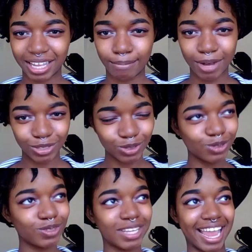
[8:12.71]
like
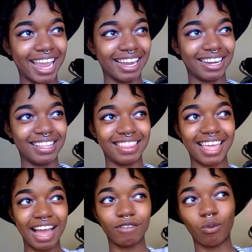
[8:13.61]
muscles, and
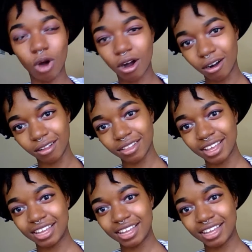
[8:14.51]
they have a wall.